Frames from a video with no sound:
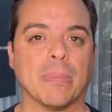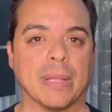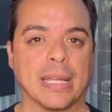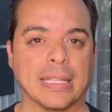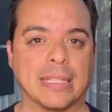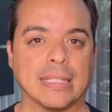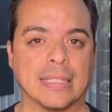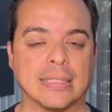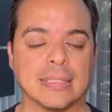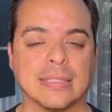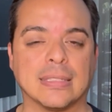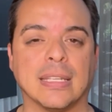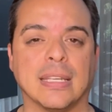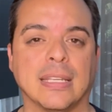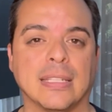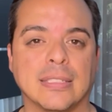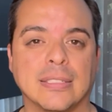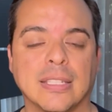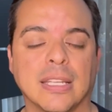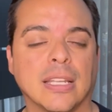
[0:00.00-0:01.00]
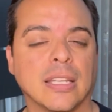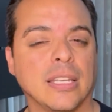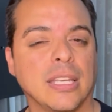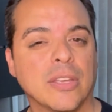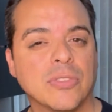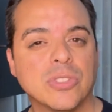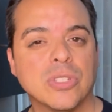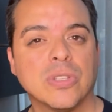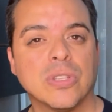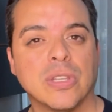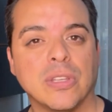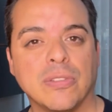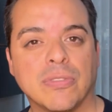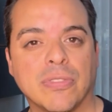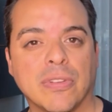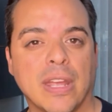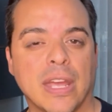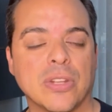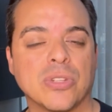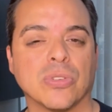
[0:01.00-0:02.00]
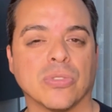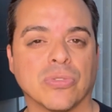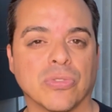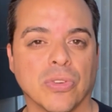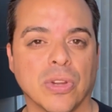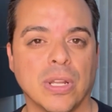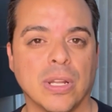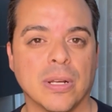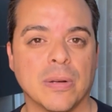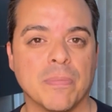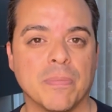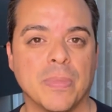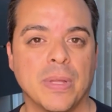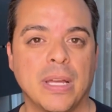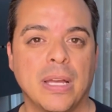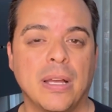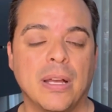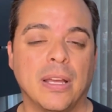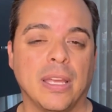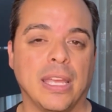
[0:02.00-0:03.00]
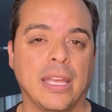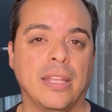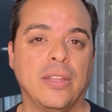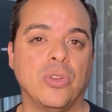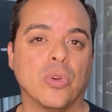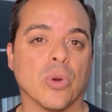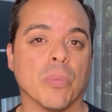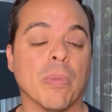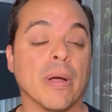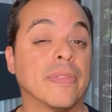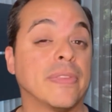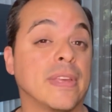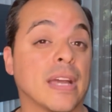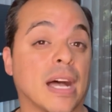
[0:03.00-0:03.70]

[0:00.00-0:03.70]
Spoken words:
like this is it gives you the financial freedom in your monthly